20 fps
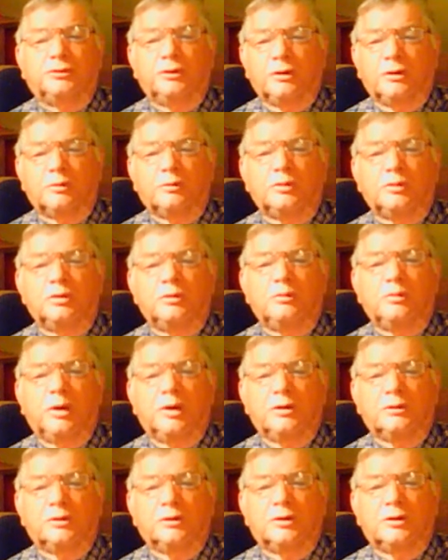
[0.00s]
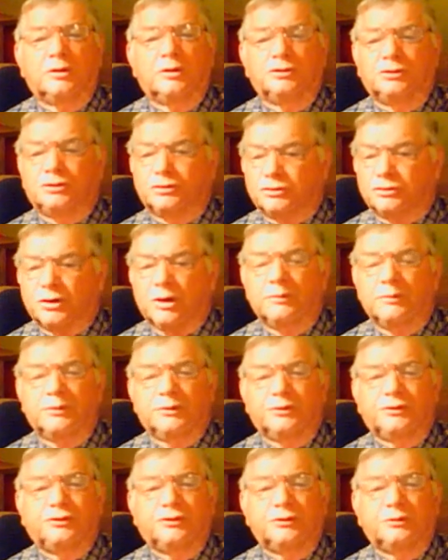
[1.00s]
talk with you about God, just come
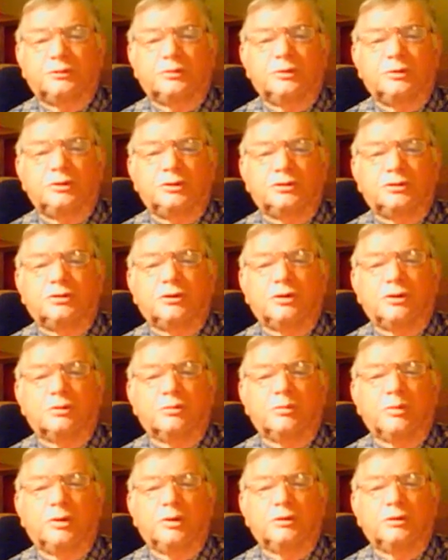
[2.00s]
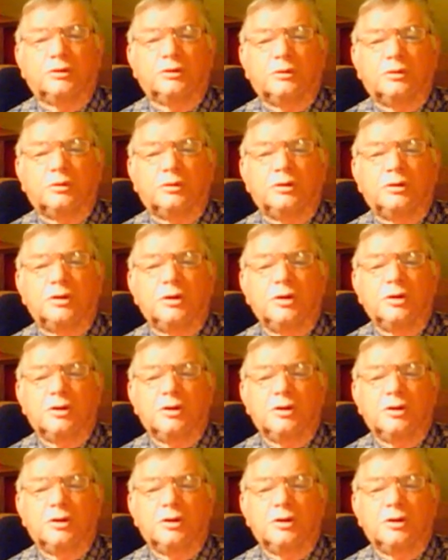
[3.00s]
and sit with you and talk about the Lord.